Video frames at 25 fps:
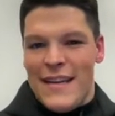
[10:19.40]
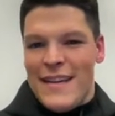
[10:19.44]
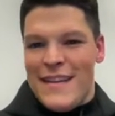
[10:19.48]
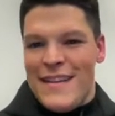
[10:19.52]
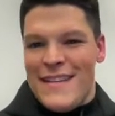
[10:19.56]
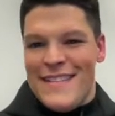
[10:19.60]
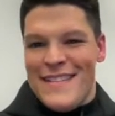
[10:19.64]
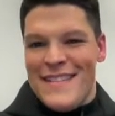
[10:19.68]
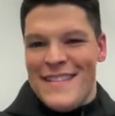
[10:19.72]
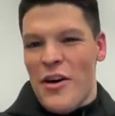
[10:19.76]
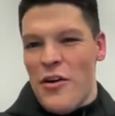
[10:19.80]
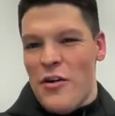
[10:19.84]

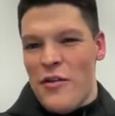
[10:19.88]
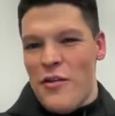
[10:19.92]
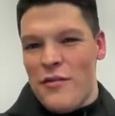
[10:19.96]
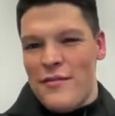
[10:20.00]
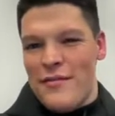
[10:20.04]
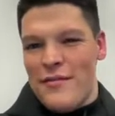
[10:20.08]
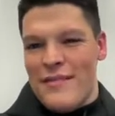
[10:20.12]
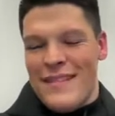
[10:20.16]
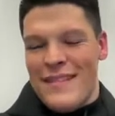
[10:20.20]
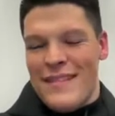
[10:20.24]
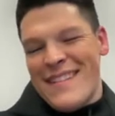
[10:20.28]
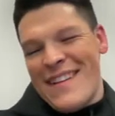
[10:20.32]

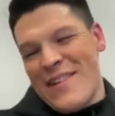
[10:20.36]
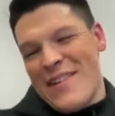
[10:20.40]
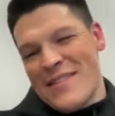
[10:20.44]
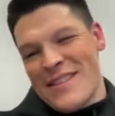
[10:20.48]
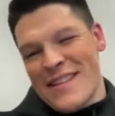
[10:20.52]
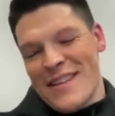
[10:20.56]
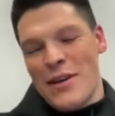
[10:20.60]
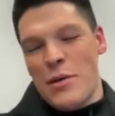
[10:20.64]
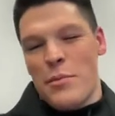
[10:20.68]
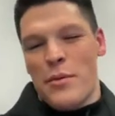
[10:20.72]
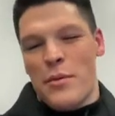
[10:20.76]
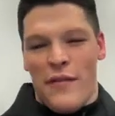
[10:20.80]
no there's
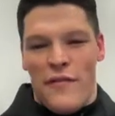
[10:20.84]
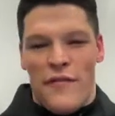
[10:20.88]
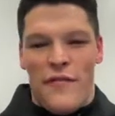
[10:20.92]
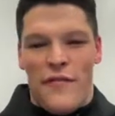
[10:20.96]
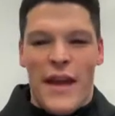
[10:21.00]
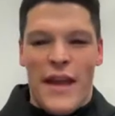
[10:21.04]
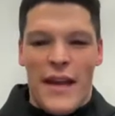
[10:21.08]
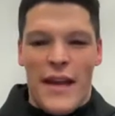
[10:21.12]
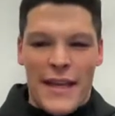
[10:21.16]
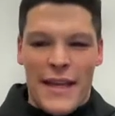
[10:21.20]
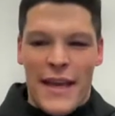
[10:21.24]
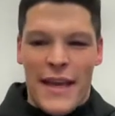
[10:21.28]
a little bit of
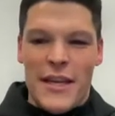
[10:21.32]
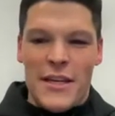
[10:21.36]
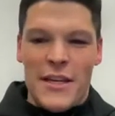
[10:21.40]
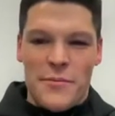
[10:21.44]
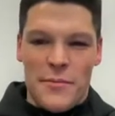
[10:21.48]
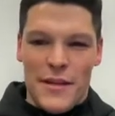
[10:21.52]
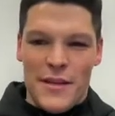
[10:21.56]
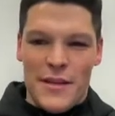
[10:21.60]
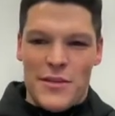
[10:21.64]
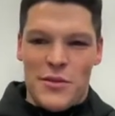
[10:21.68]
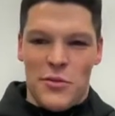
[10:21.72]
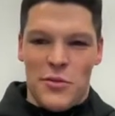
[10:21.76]
fan
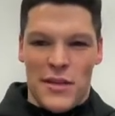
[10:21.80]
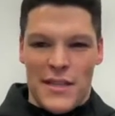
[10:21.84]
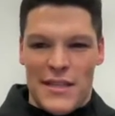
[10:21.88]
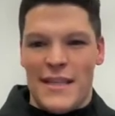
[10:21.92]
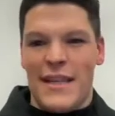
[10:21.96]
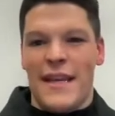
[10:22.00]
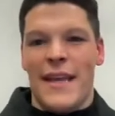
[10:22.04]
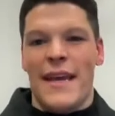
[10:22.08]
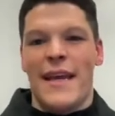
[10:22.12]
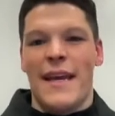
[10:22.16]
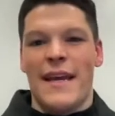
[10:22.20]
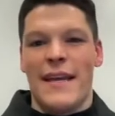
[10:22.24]
engagement towards
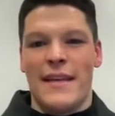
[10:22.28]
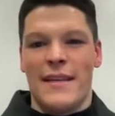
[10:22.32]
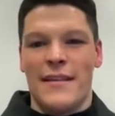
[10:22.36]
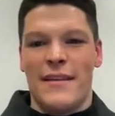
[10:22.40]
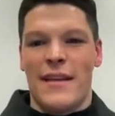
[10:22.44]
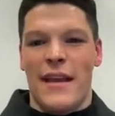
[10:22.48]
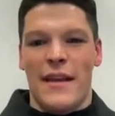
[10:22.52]
the end,